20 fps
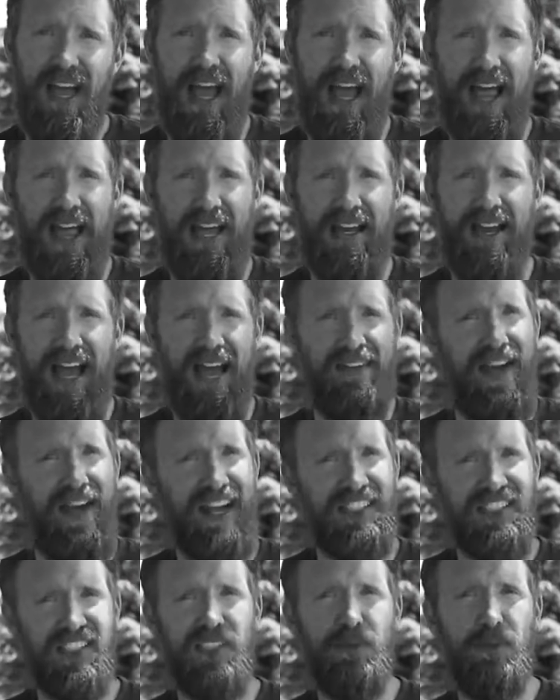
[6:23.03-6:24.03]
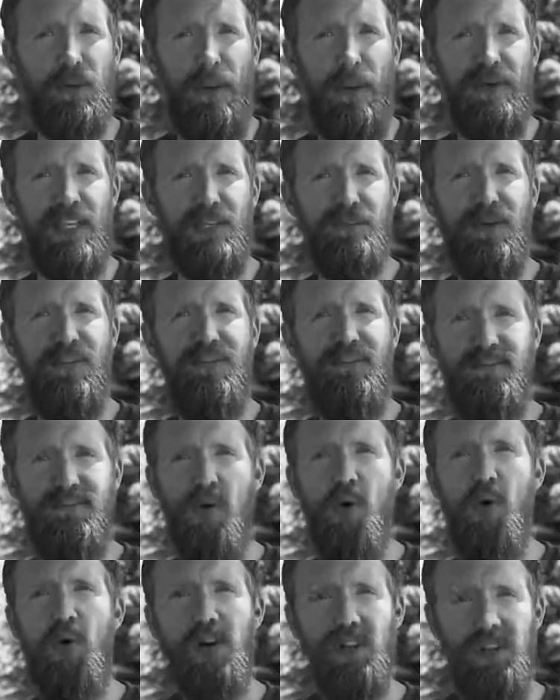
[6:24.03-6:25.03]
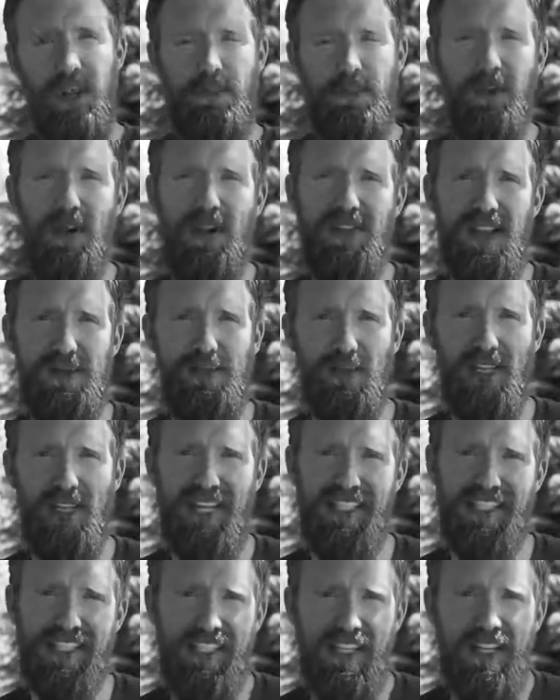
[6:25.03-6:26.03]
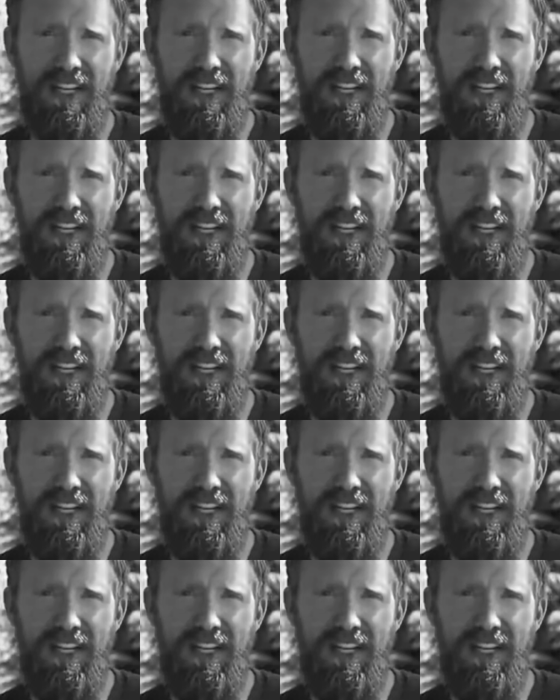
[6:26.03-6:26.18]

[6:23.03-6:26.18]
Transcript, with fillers: and have access to properties before they put on the M L S.